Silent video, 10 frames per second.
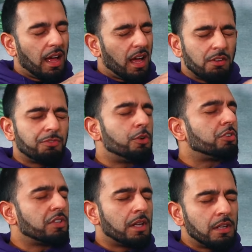
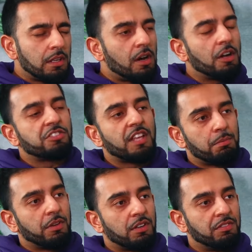Unfortunately, a large
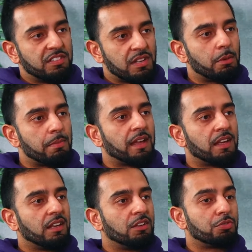segment of the Islamic
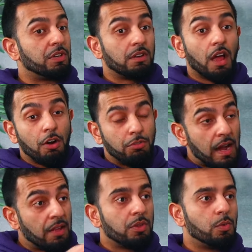banking industry
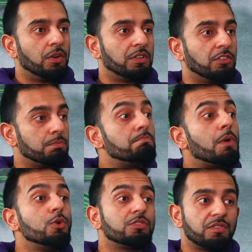around the world does.
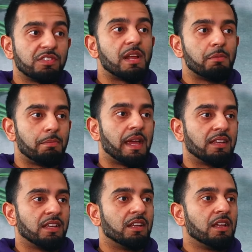Most of Islamic
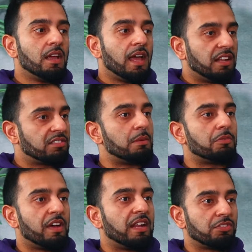banking and
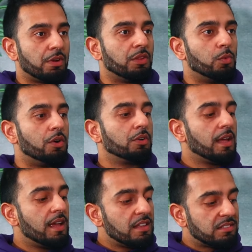Islamic finance around the world
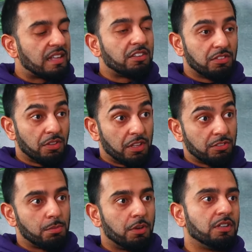centers on
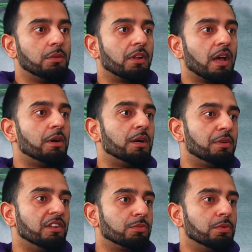this commodity murabaha
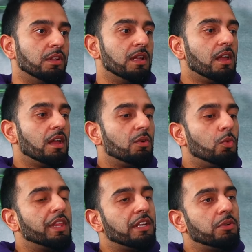principle. Yes.
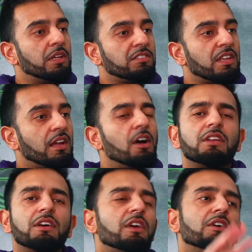What they're doing is saying, oh,
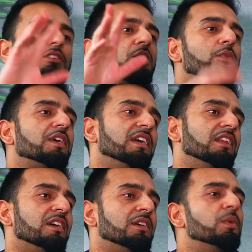no, no, don't worry,
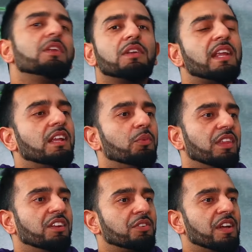Allah. Mm. We're mm-hmm. not lending
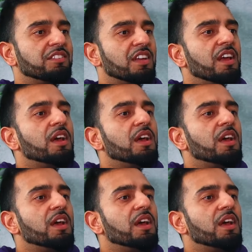with interest.